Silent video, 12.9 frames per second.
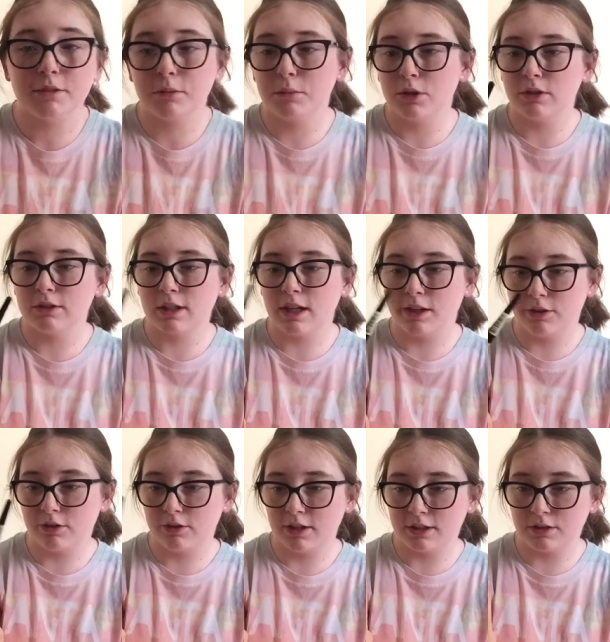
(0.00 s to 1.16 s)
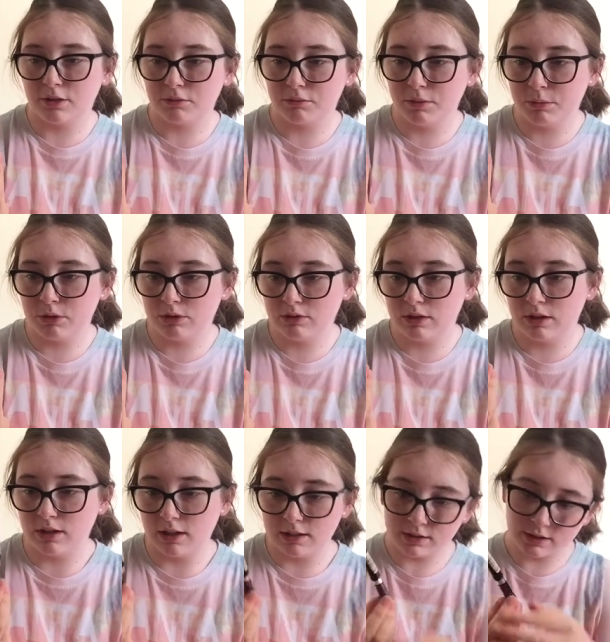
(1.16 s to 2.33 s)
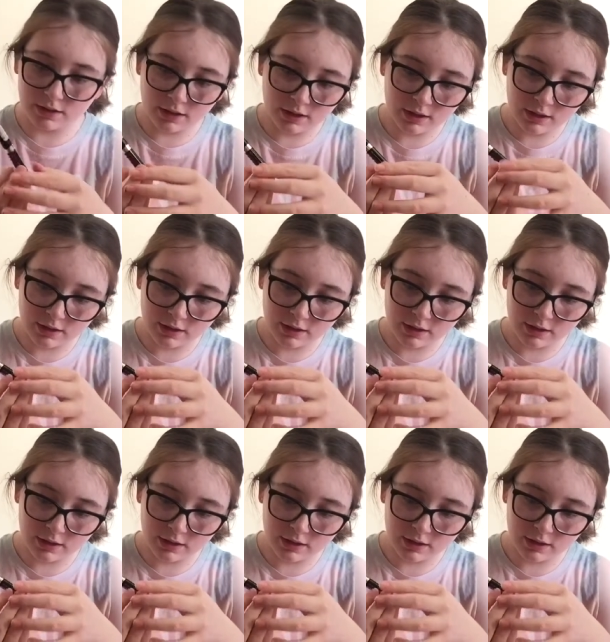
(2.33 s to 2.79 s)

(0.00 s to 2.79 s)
from Boots I got this Rimmel London